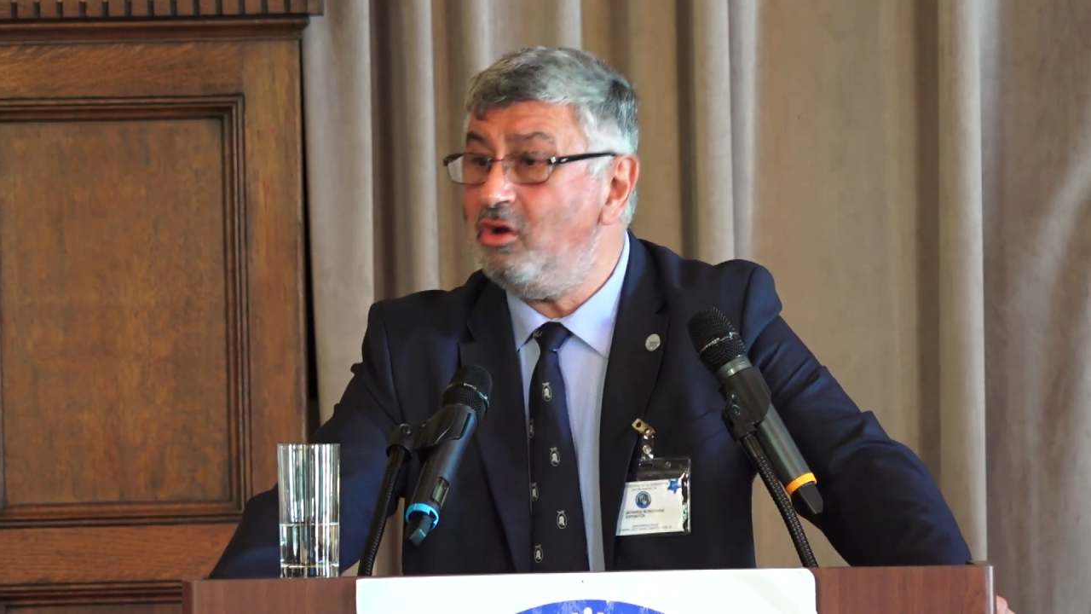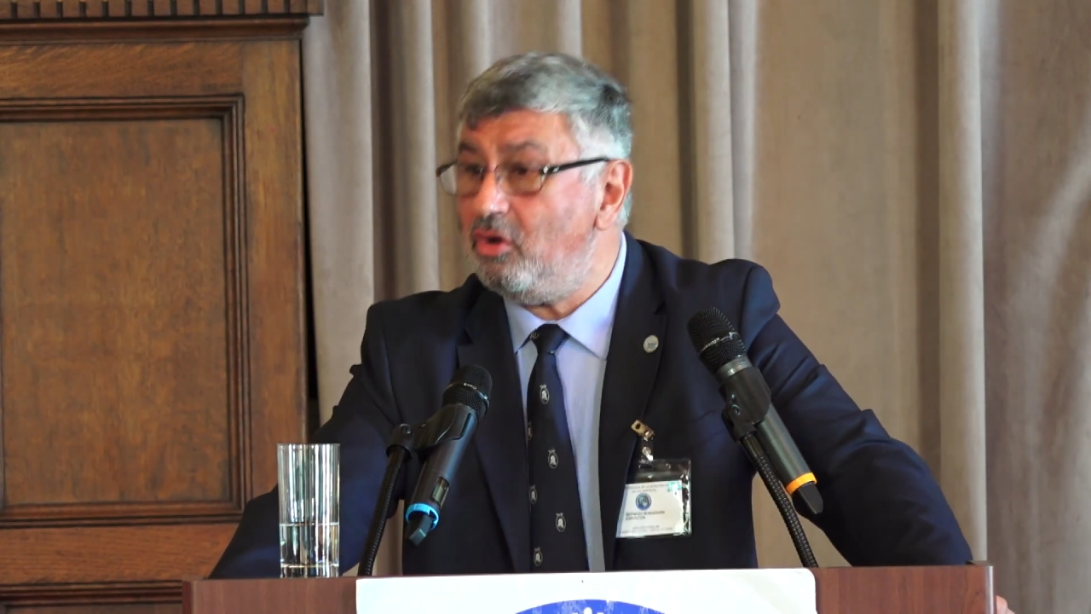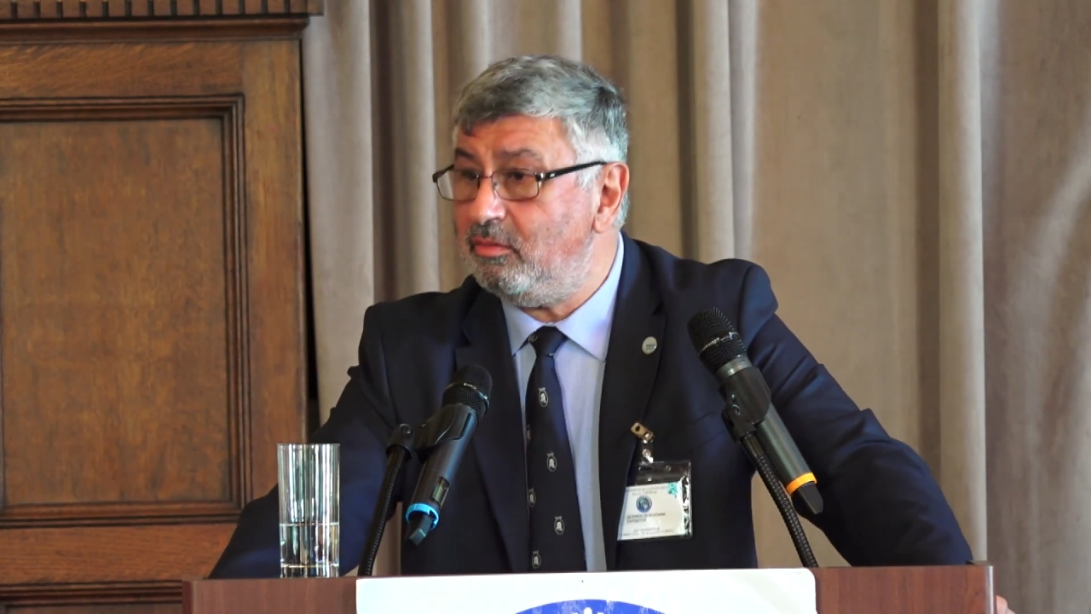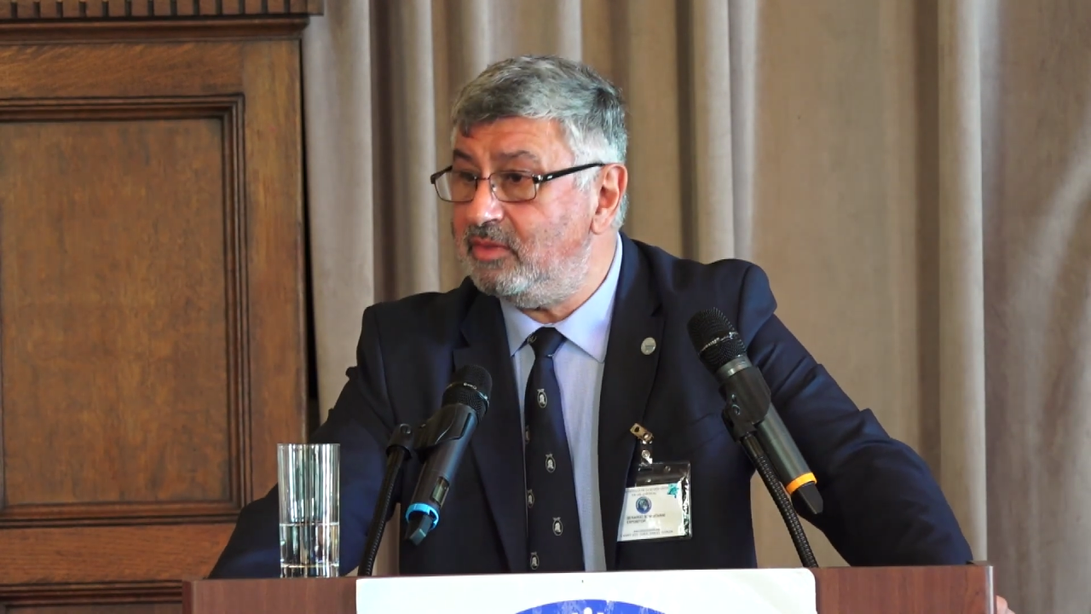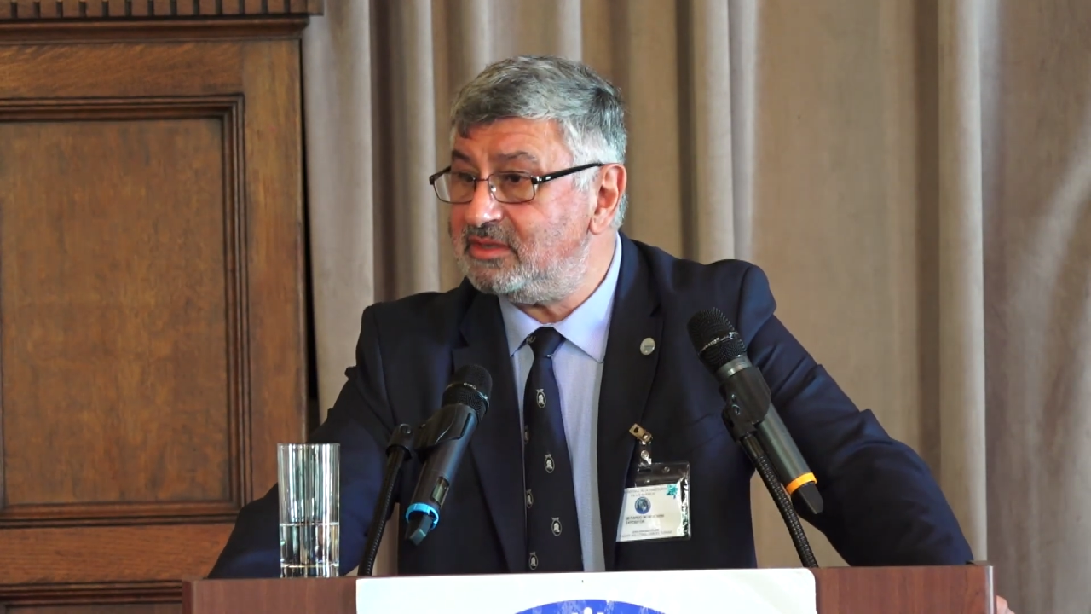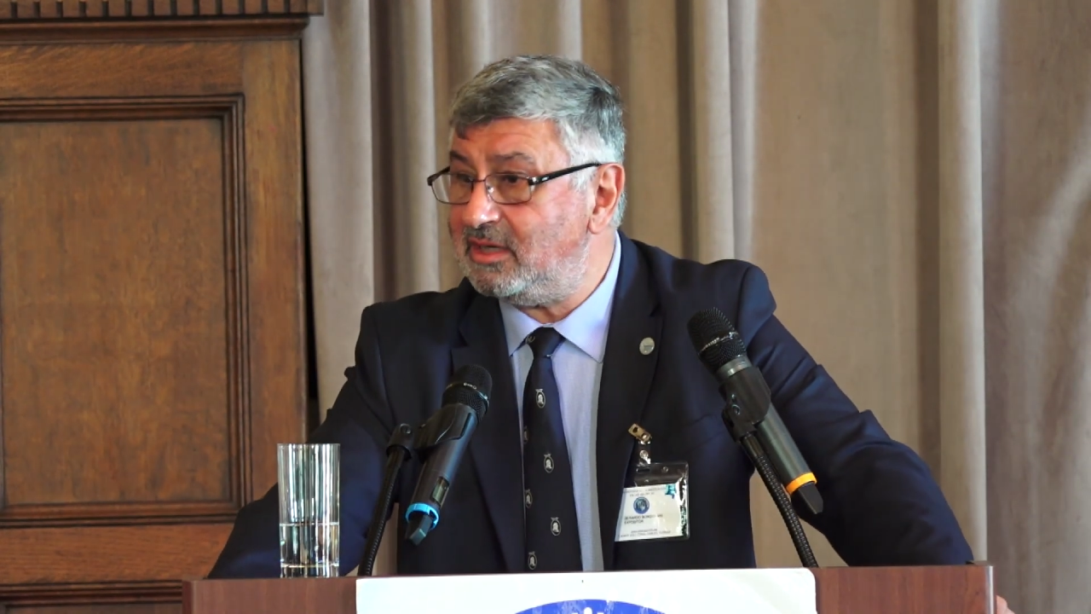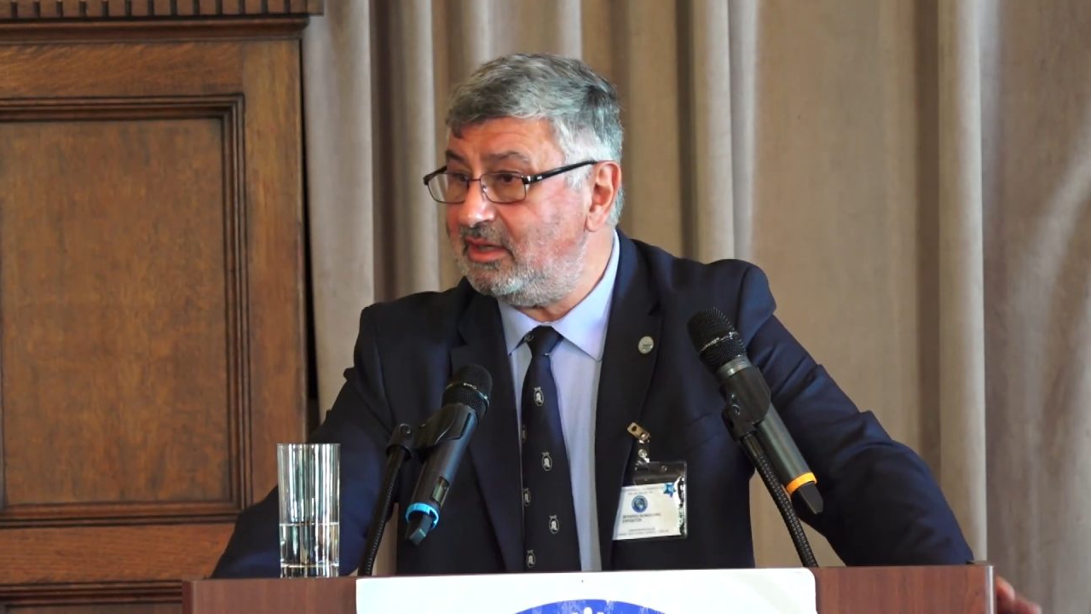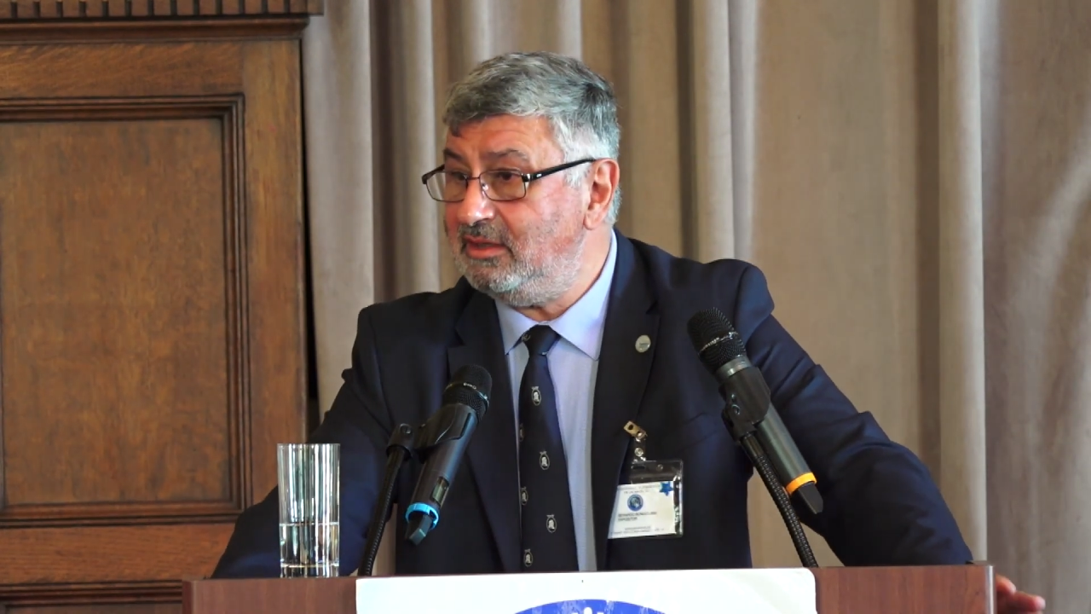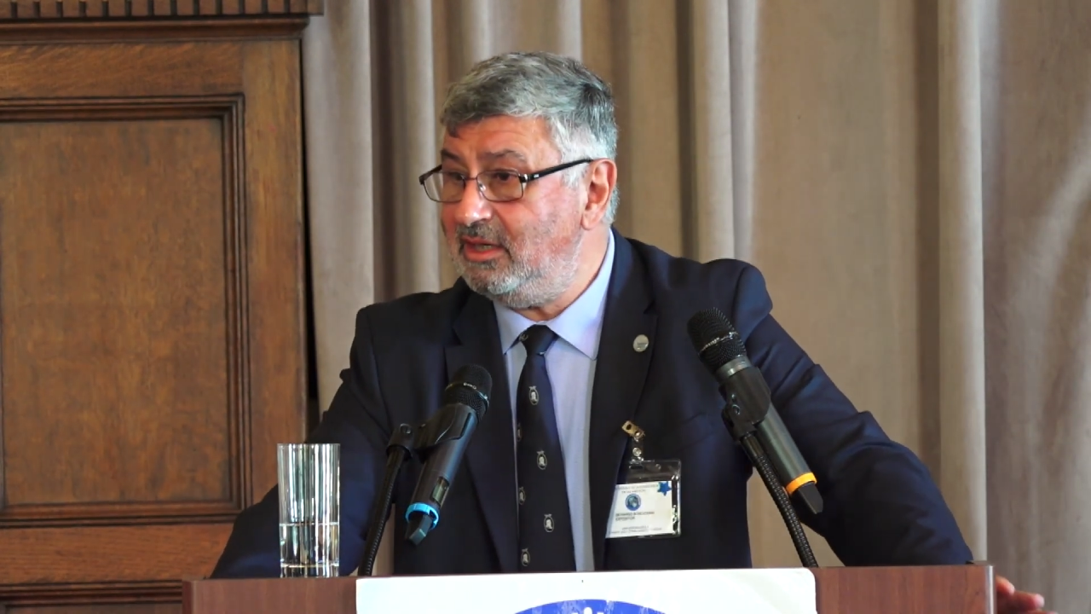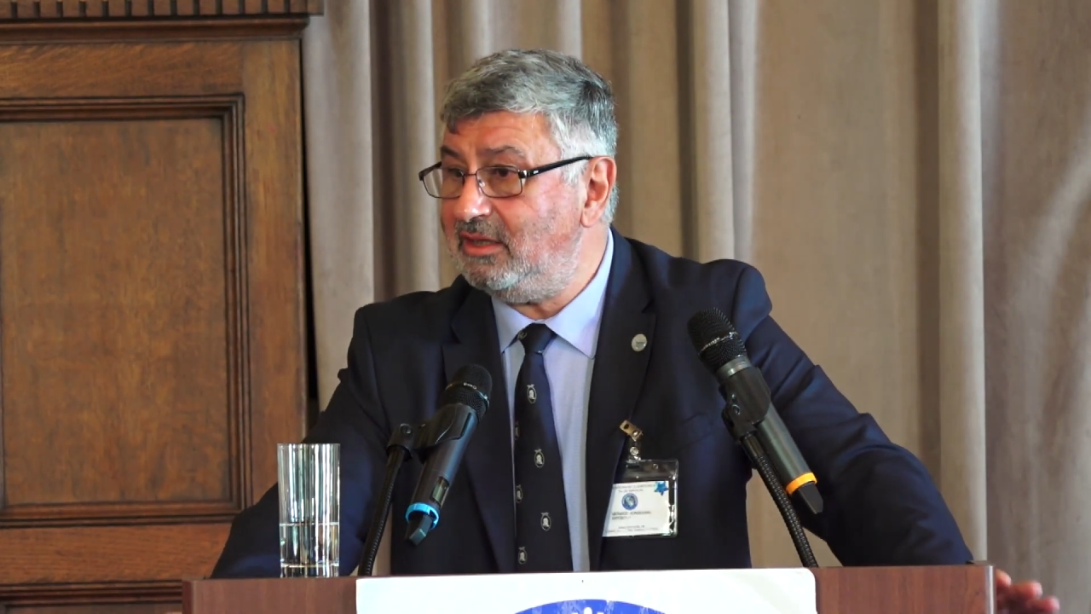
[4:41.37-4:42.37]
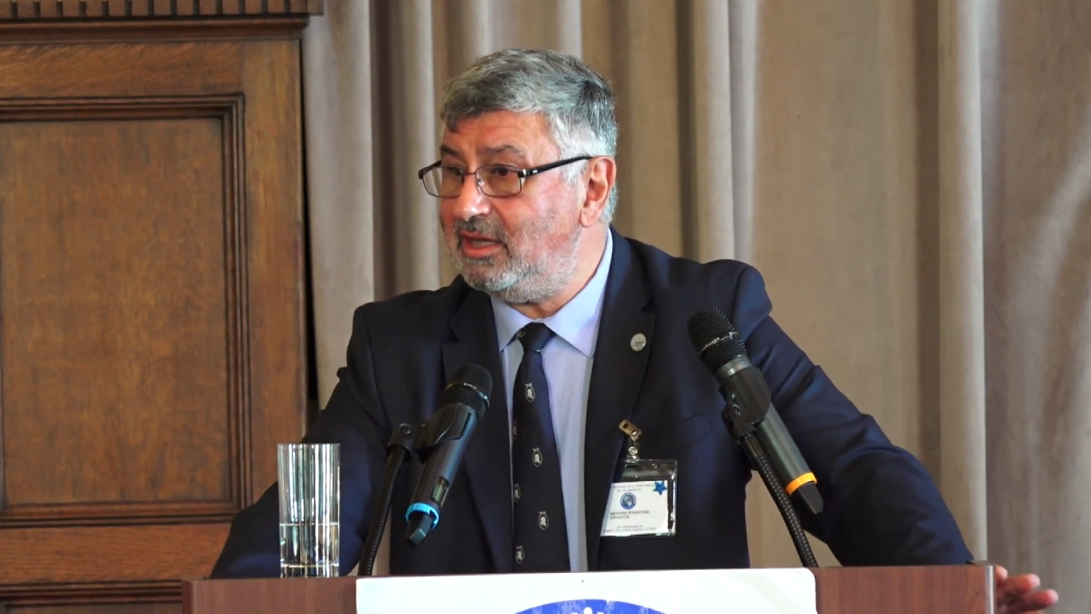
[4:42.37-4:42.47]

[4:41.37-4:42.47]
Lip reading: that with